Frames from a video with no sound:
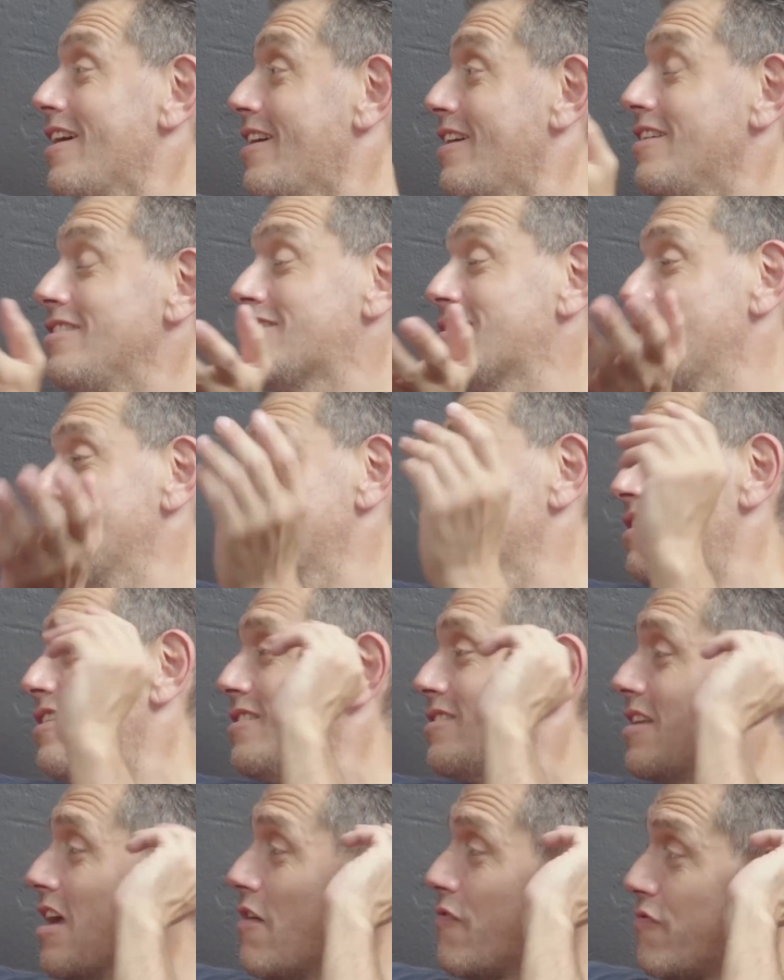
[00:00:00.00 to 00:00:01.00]
And he says he
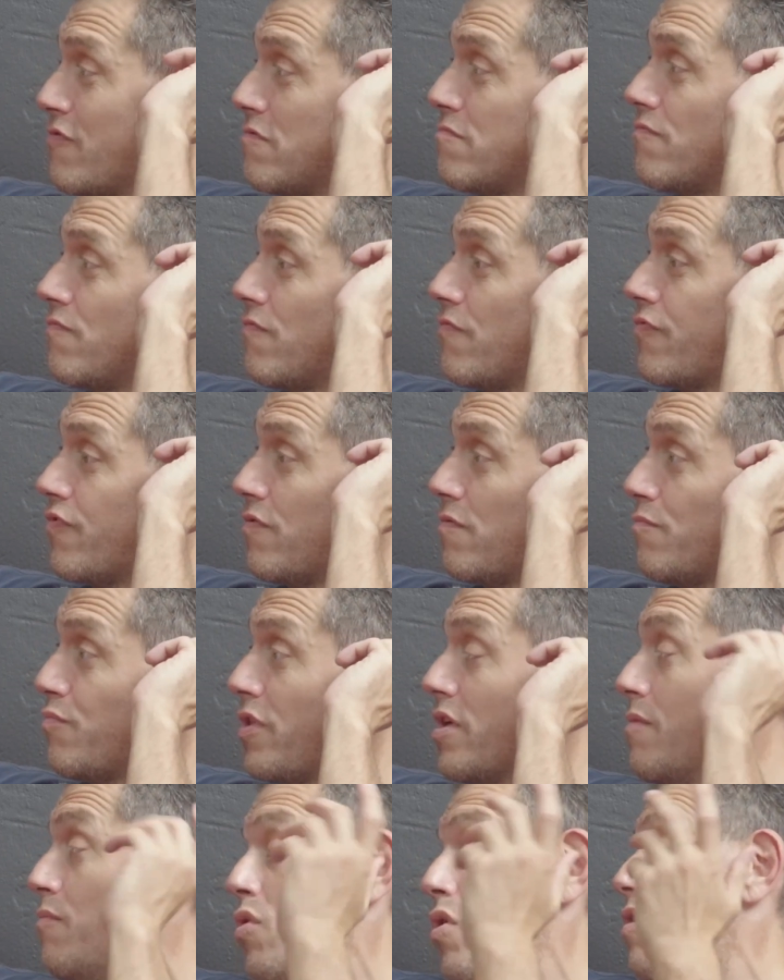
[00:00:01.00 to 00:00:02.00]
gets that from
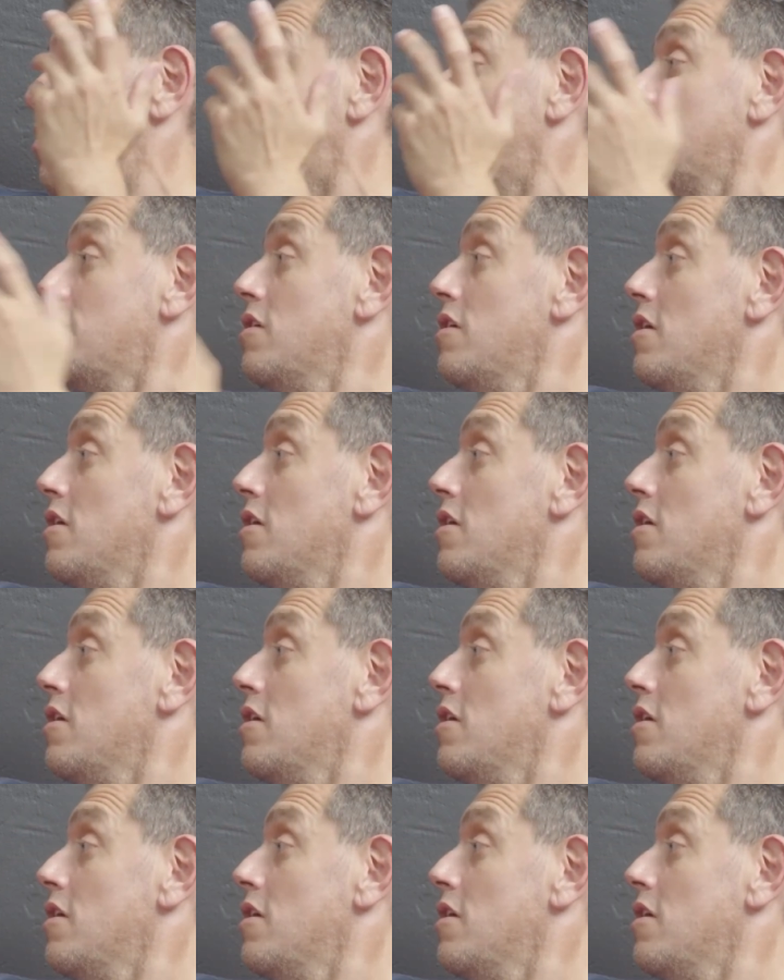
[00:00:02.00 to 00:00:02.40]
playing ball.